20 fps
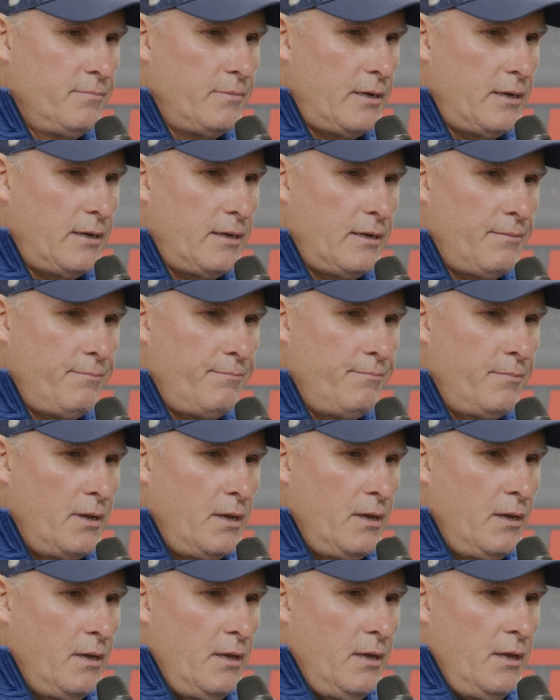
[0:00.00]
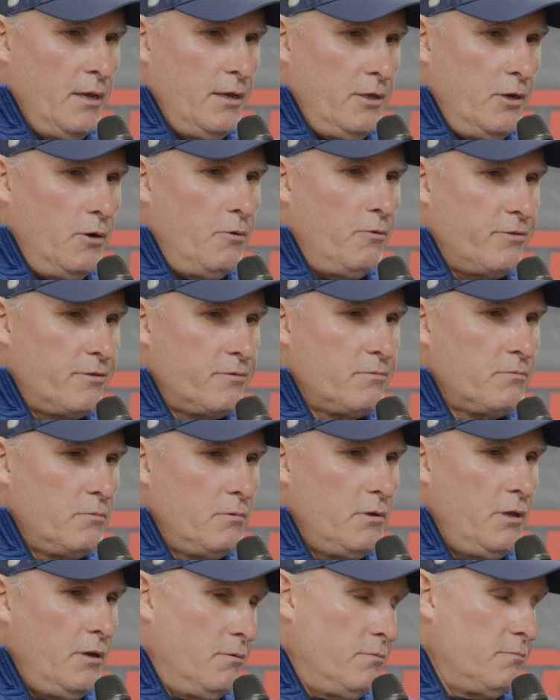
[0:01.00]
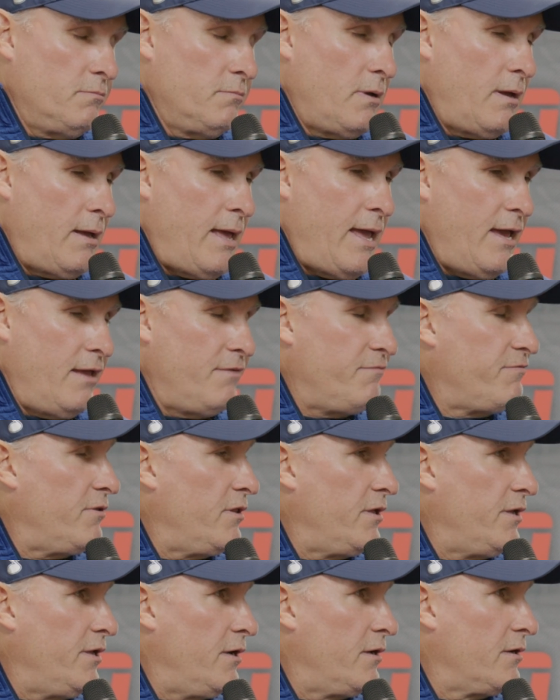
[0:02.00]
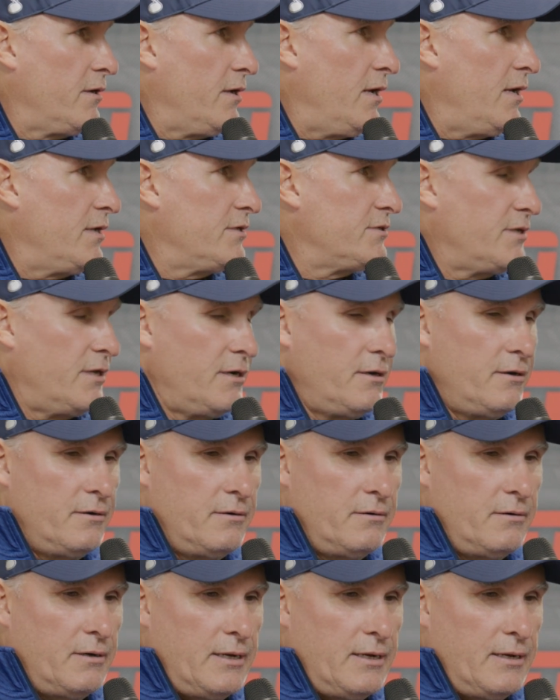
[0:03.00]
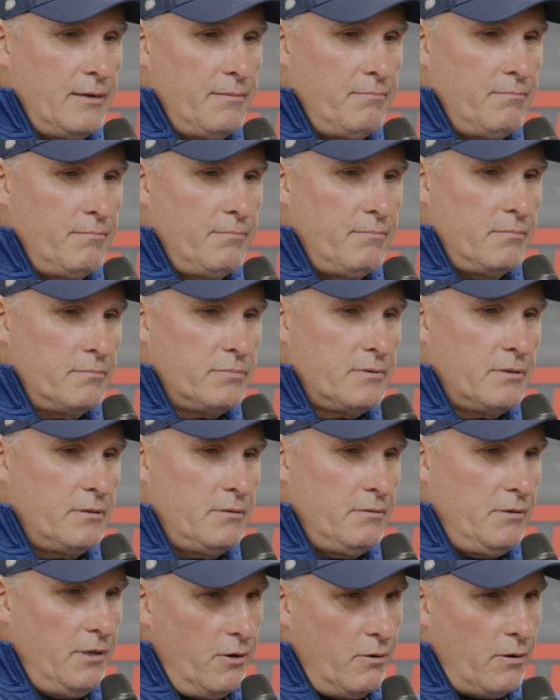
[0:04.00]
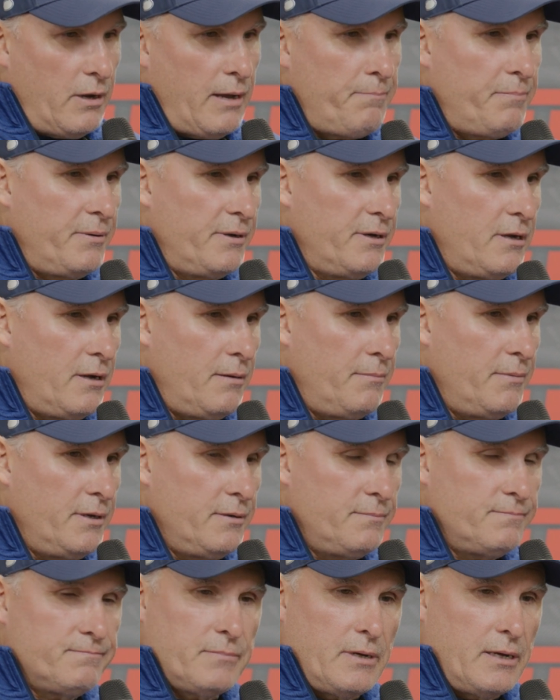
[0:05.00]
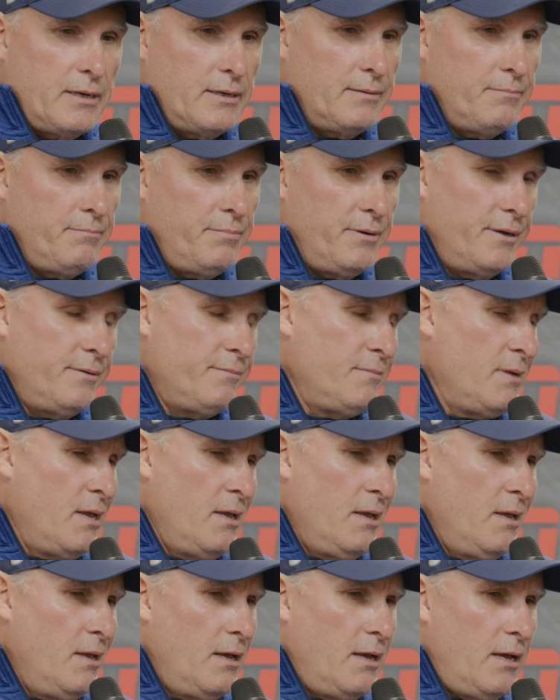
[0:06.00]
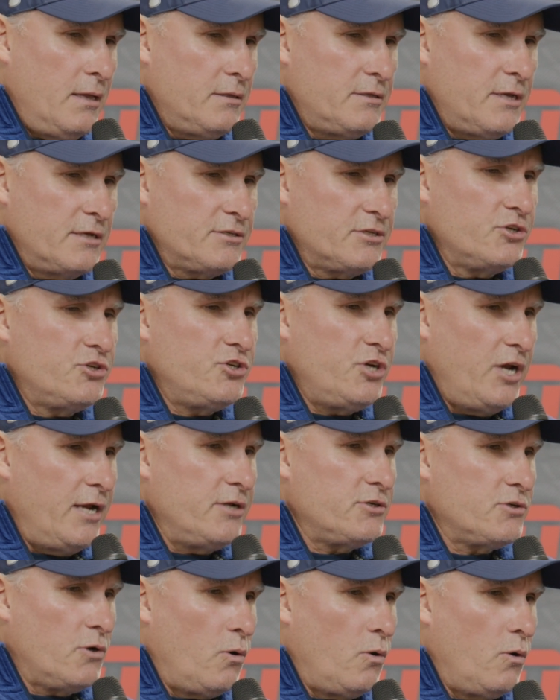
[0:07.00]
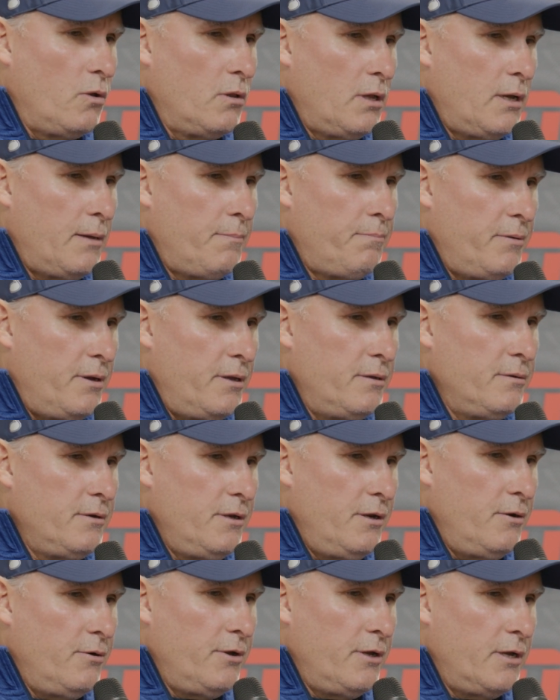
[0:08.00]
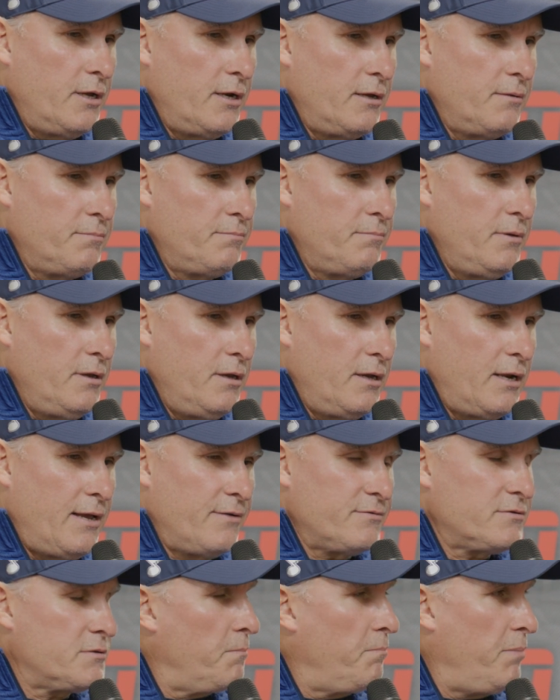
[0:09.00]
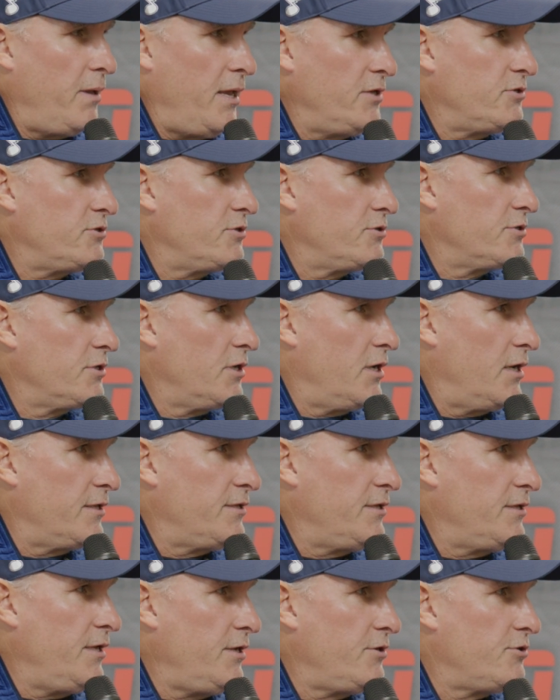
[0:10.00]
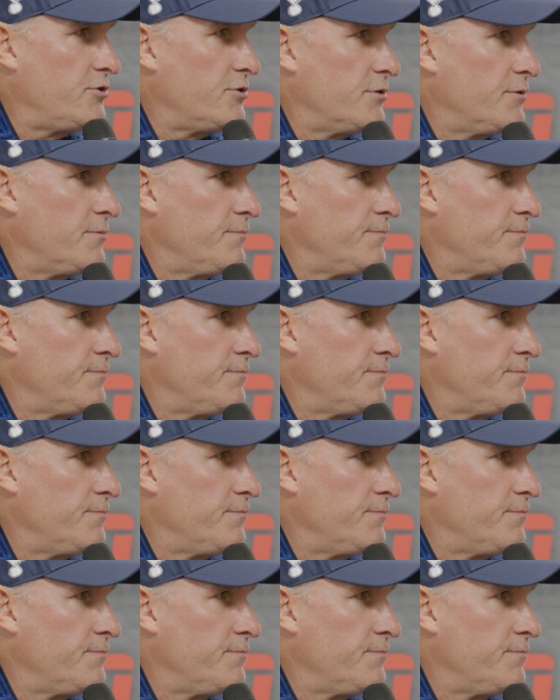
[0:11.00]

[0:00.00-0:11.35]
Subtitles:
With a handful of young guys that are up and coming. But it doesn't change a whole lot. But you gotta have some patience. You got to teach.